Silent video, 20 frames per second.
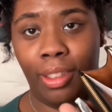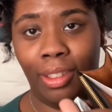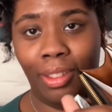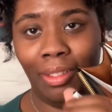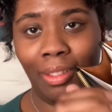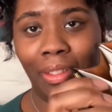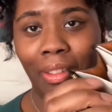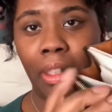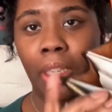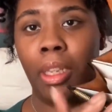
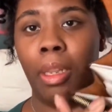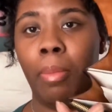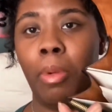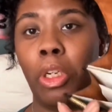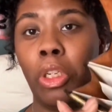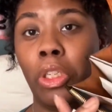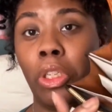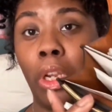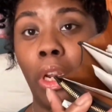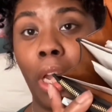Let me
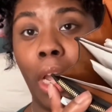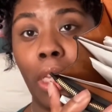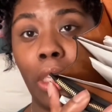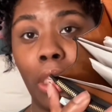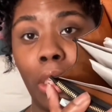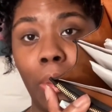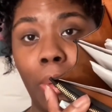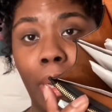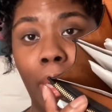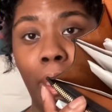just show you guys
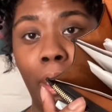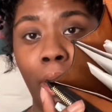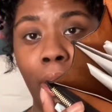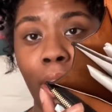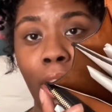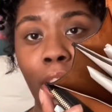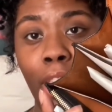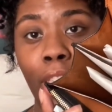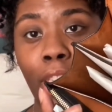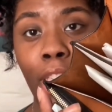this way.
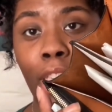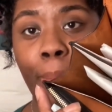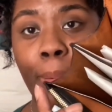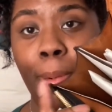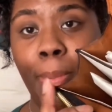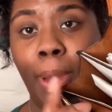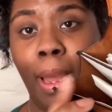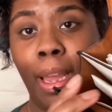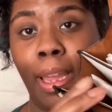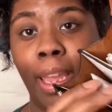Zipper
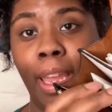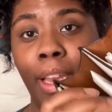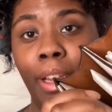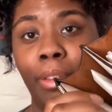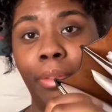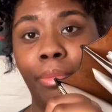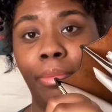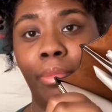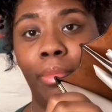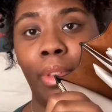pocket,
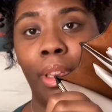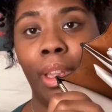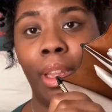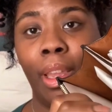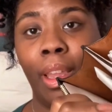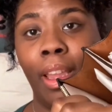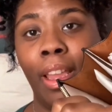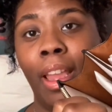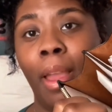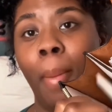
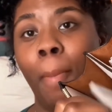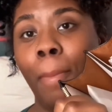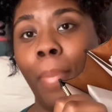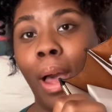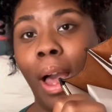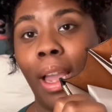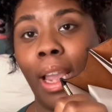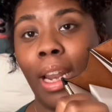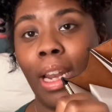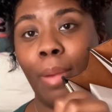
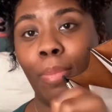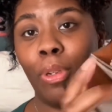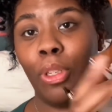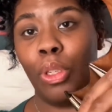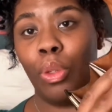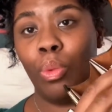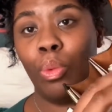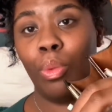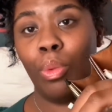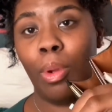pocket number
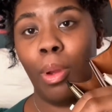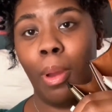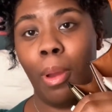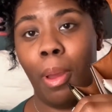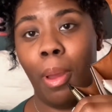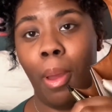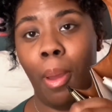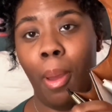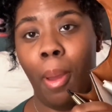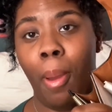two,
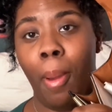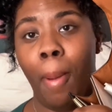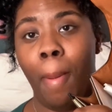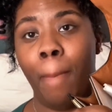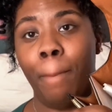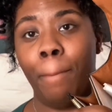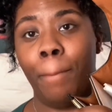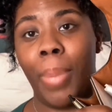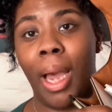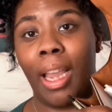
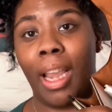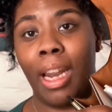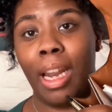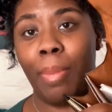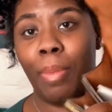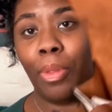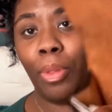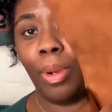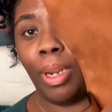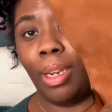pocket
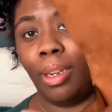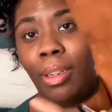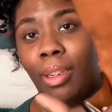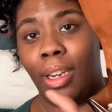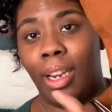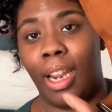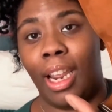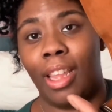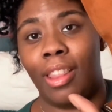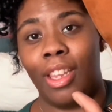number three,
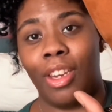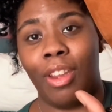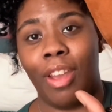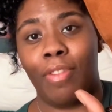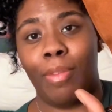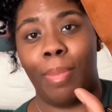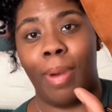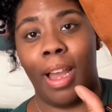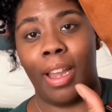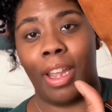and then you
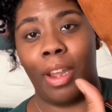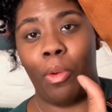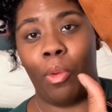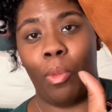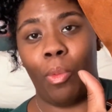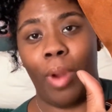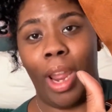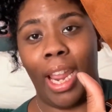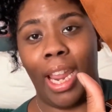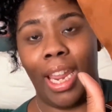have a pocket
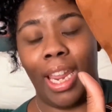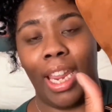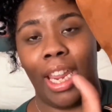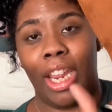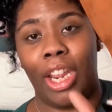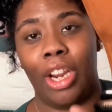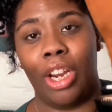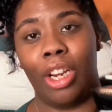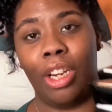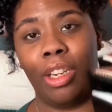right
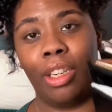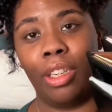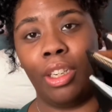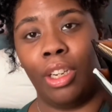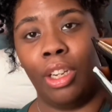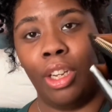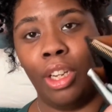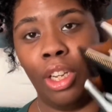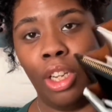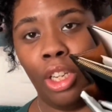here.
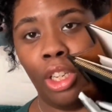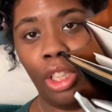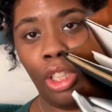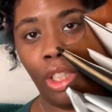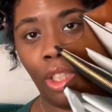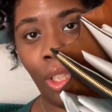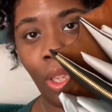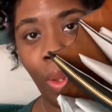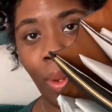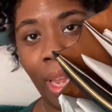
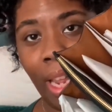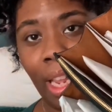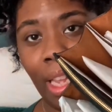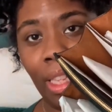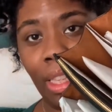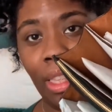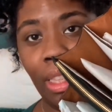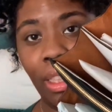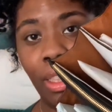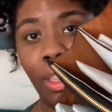So like
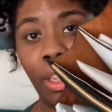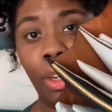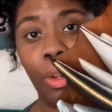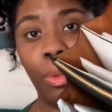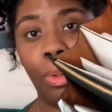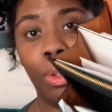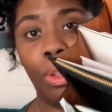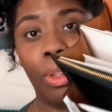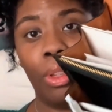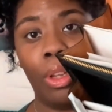
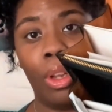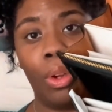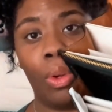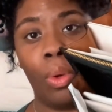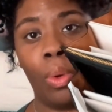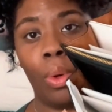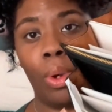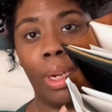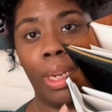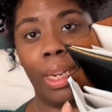literal
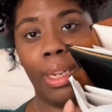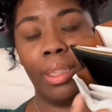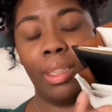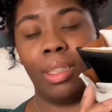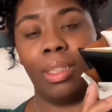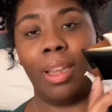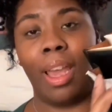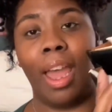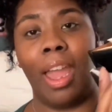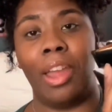accordion
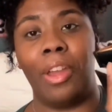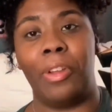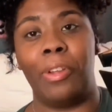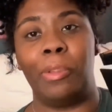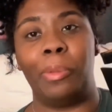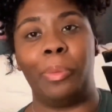style.